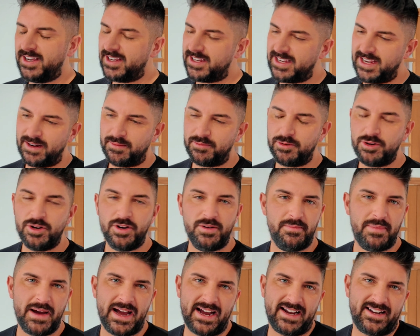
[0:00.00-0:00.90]
again, I'm
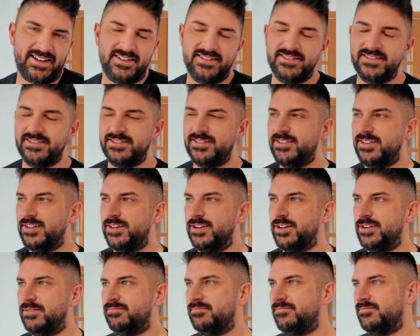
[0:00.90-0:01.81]
going back,
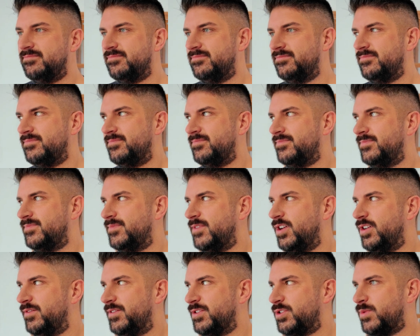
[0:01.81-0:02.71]
over